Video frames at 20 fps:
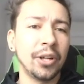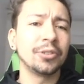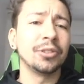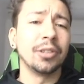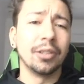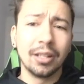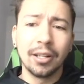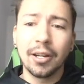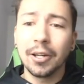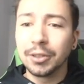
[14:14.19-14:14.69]

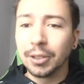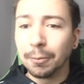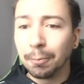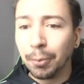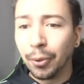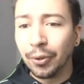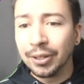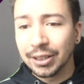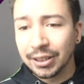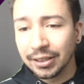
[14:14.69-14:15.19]
those are loads
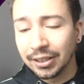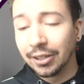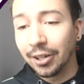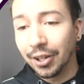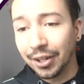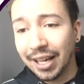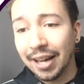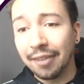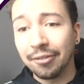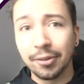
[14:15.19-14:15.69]
of points he
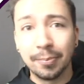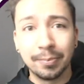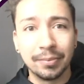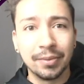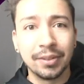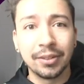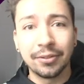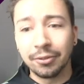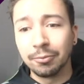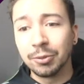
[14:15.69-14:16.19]
got there
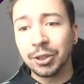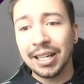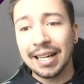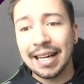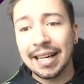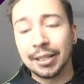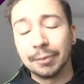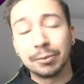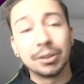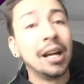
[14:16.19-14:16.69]
from
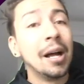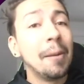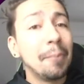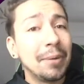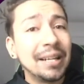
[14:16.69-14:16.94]
Che Adams.